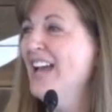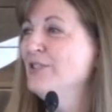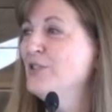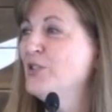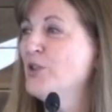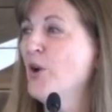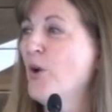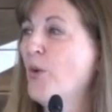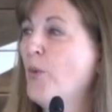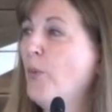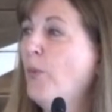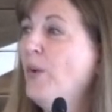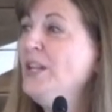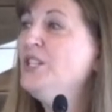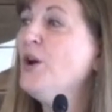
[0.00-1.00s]
And
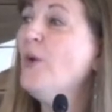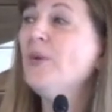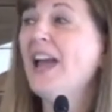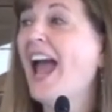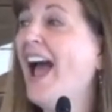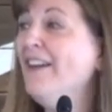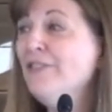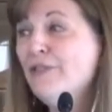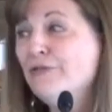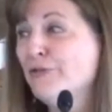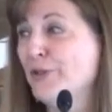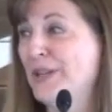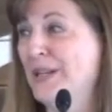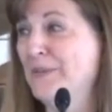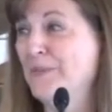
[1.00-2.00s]
so we don't have a
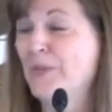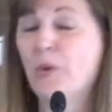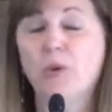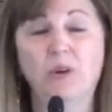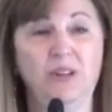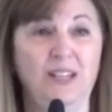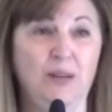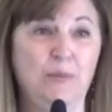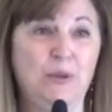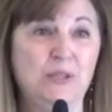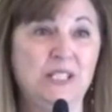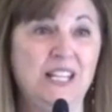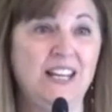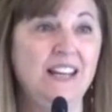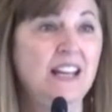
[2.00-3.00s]
freedom or a
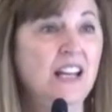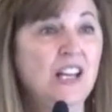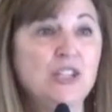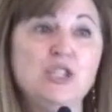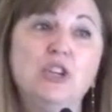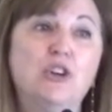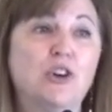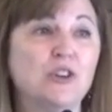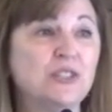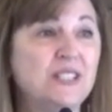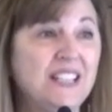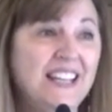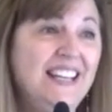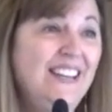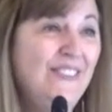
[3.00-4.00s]
liberty to
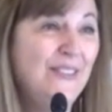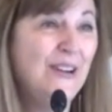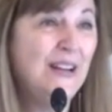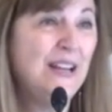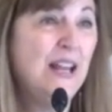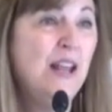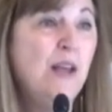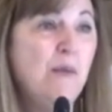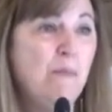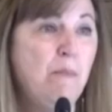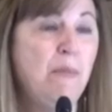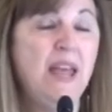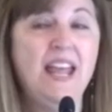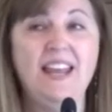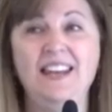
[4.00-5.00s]
curse anyone
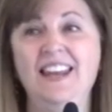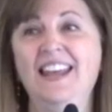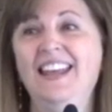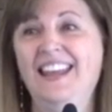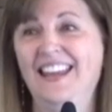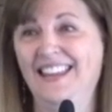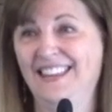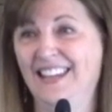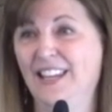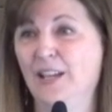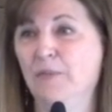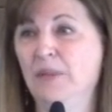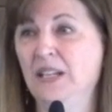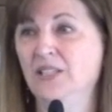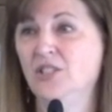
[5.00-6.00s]
made in the
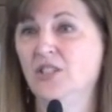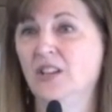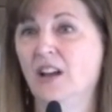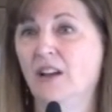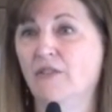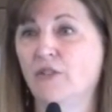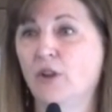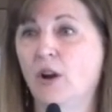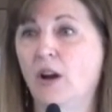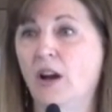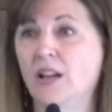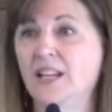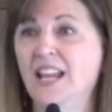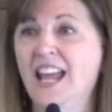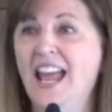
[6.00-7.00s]
image of
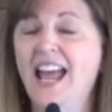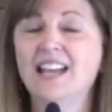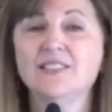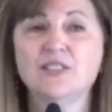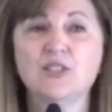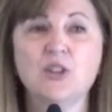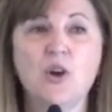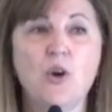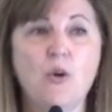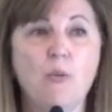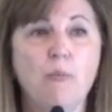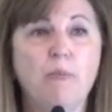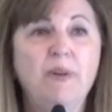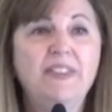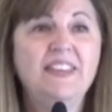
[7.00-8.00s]
God. And
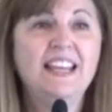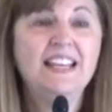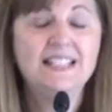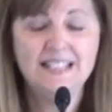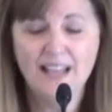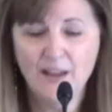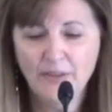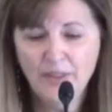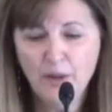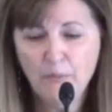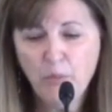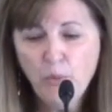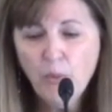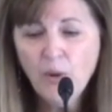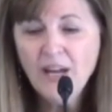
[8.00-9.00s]
so, but the
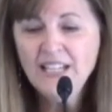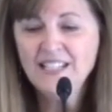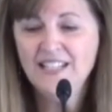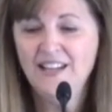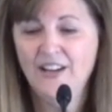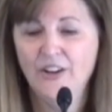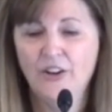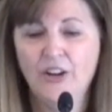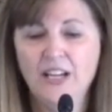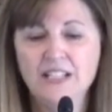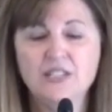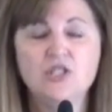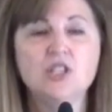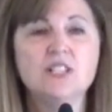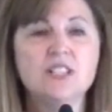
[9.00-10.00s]
the point here is